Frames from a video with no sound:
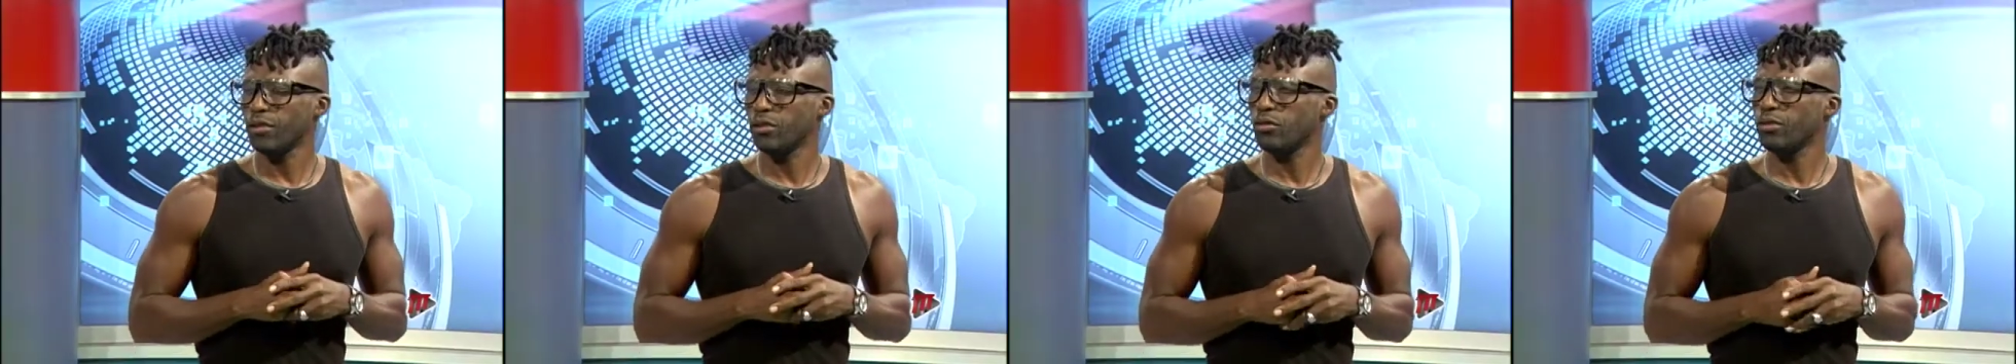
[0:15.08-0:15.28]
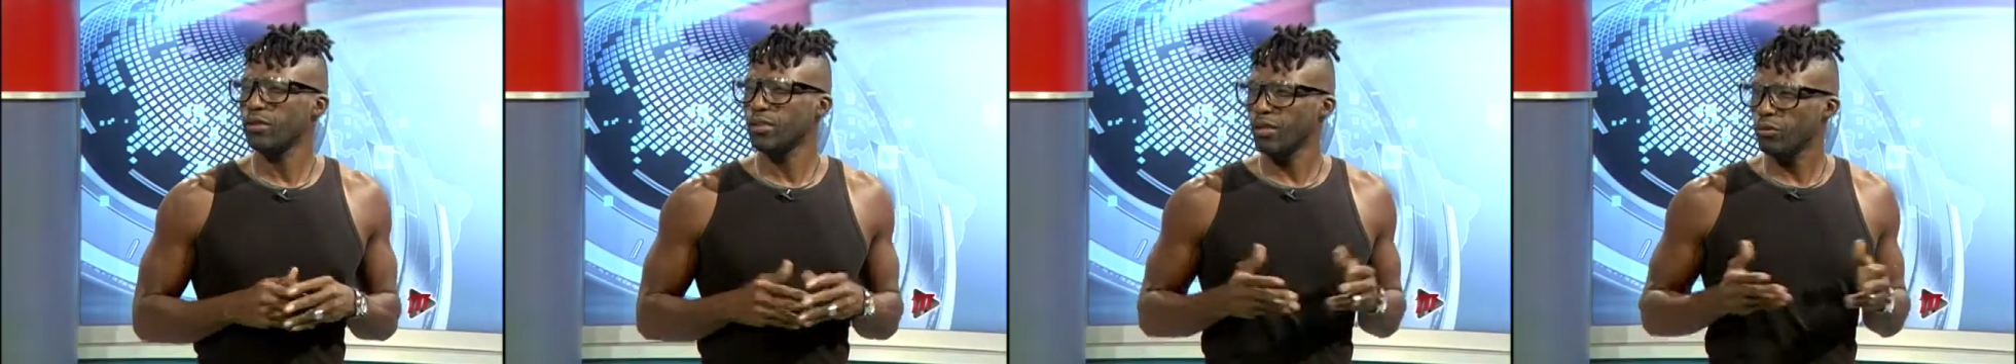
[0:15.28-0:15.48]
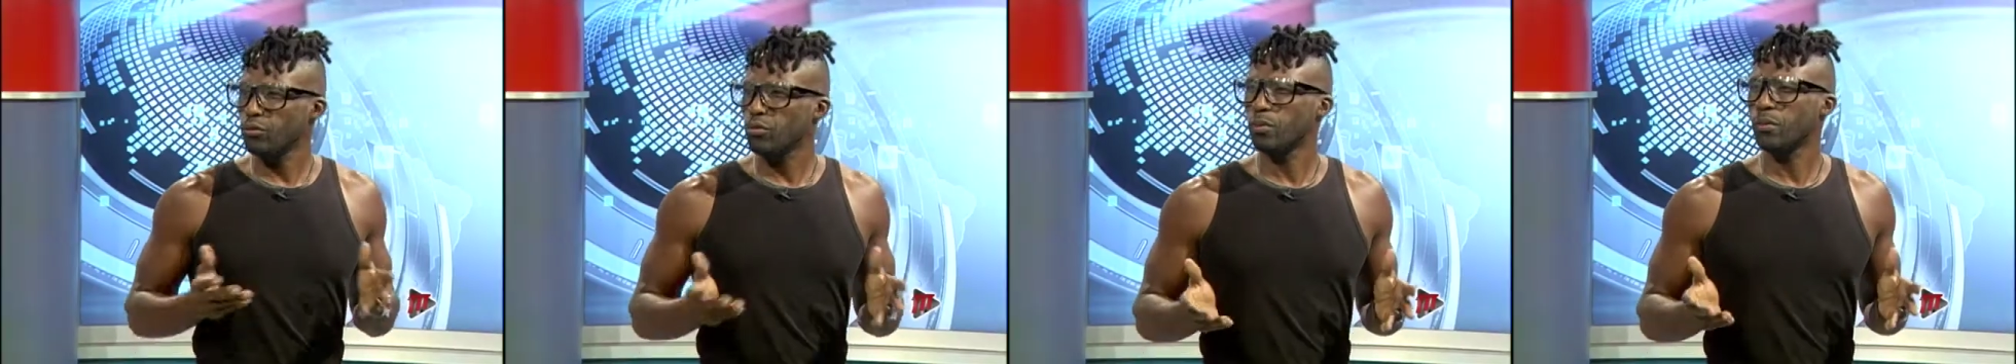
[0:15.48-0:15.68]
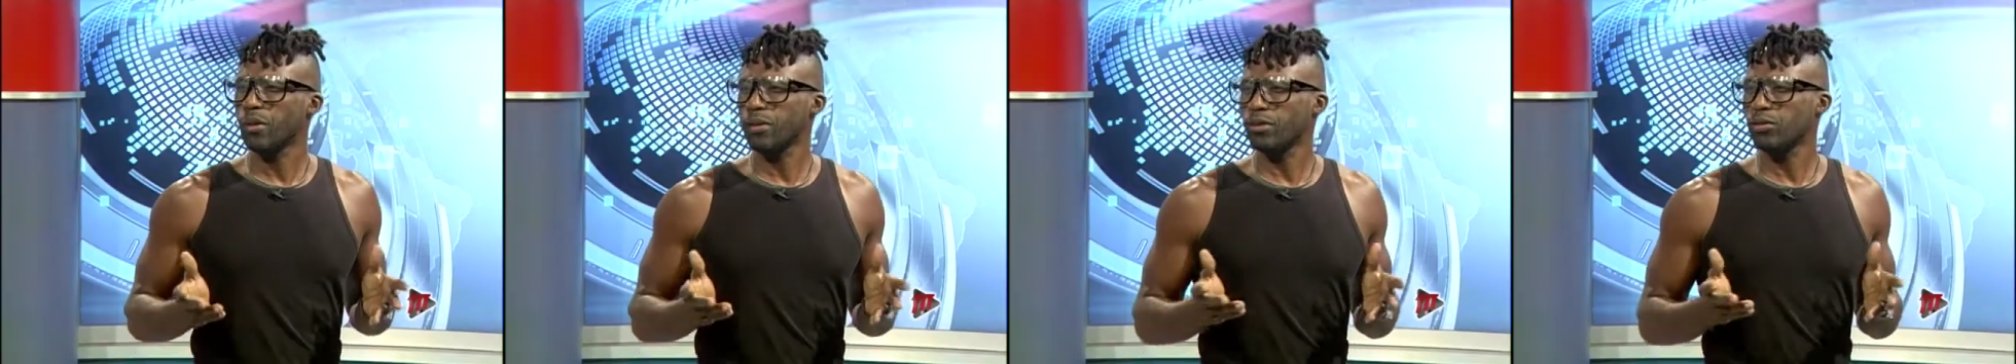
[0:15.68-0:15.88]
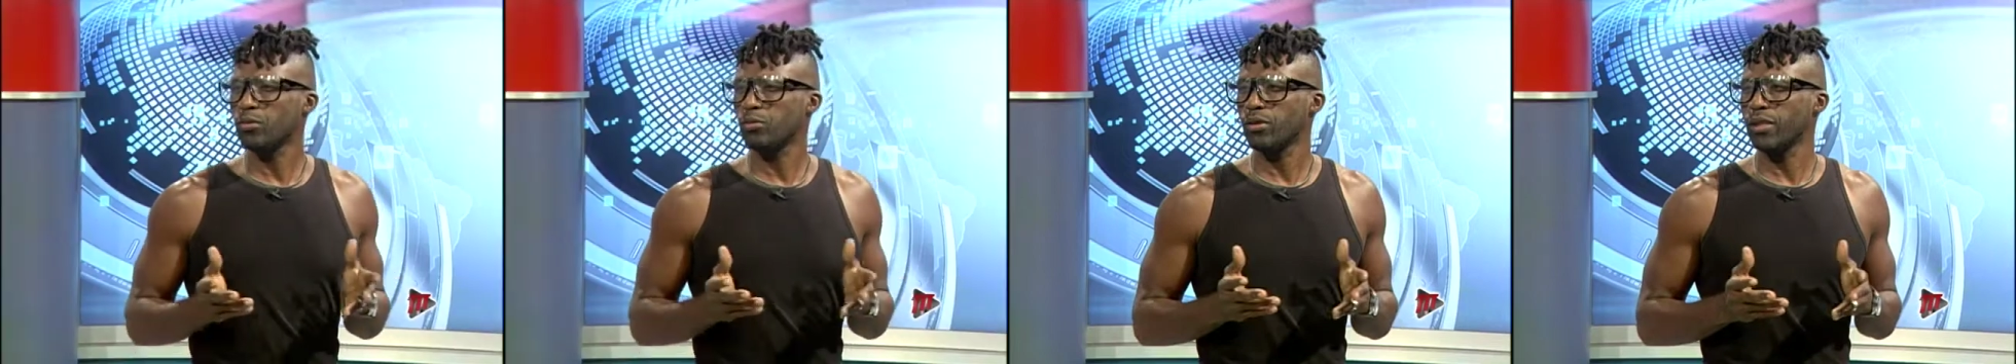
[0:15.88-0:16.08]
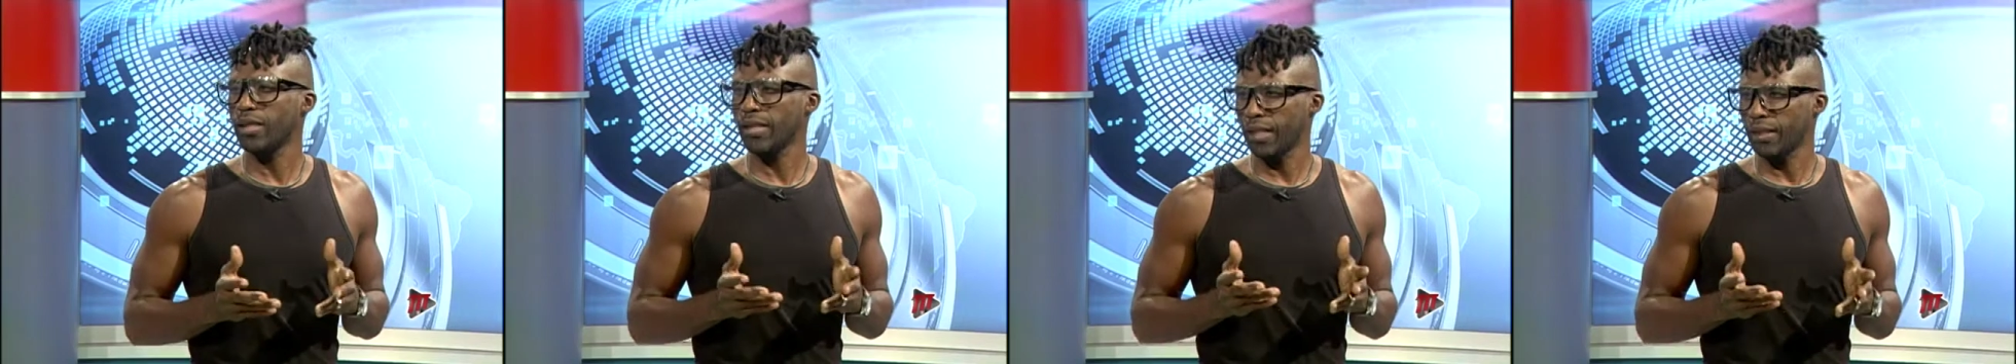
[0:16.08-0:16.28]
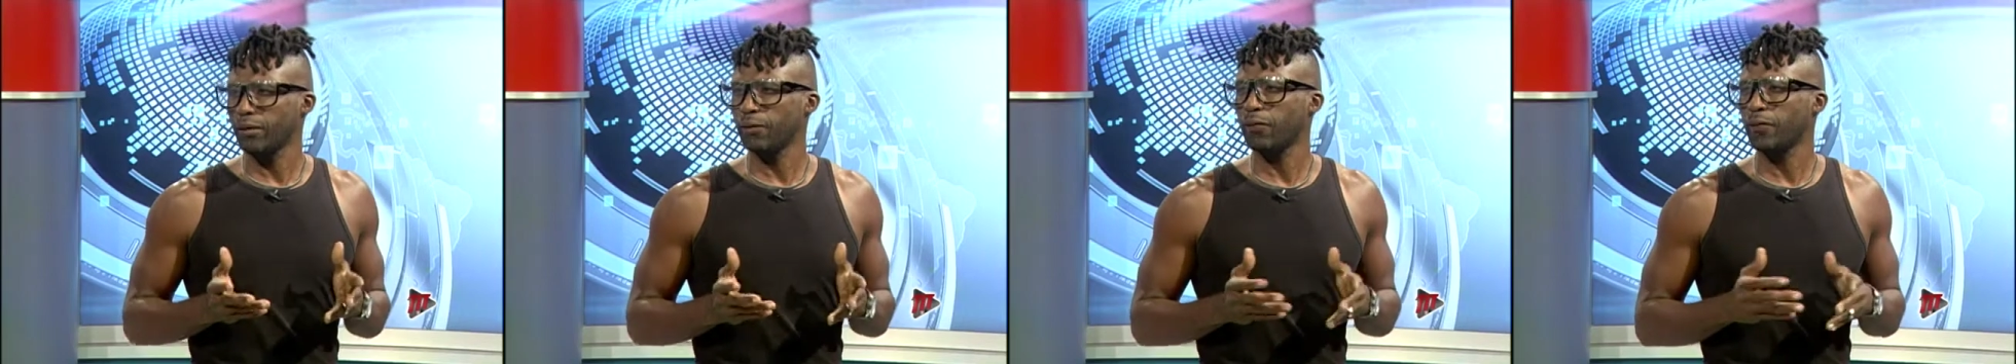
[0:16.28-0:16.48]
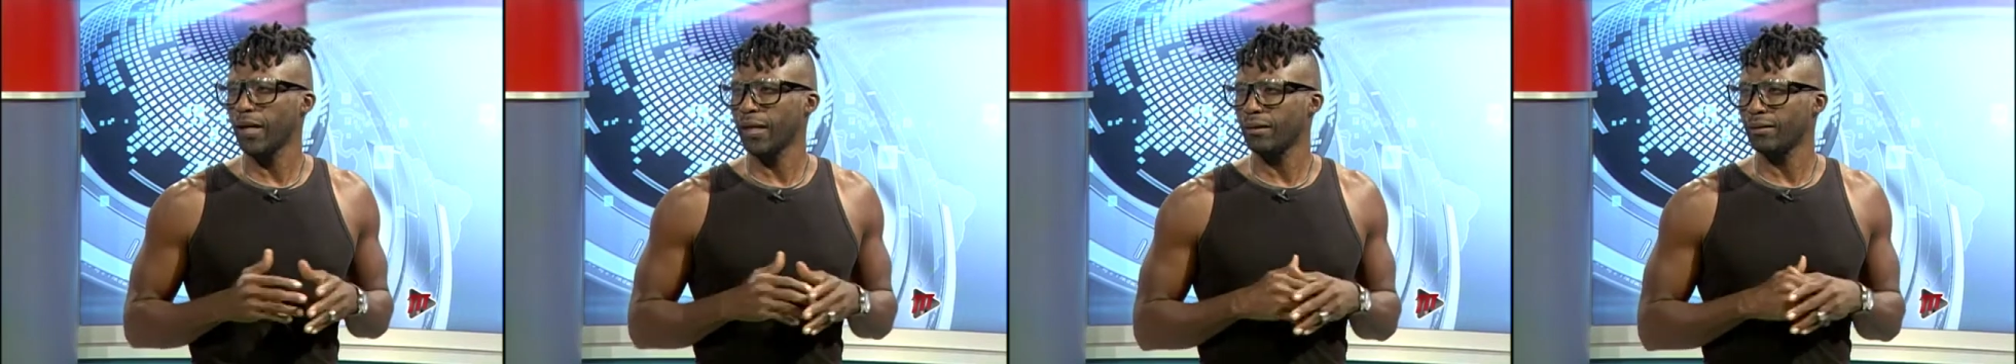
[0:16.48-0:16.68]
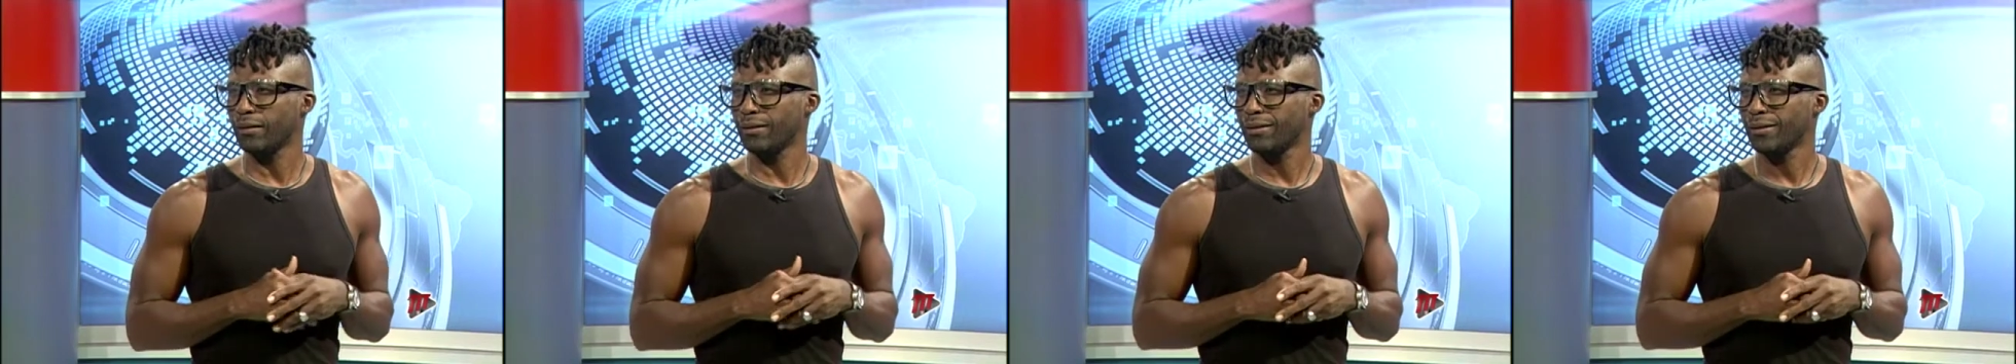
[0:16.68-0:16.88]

know, the Roman soldier had a fight.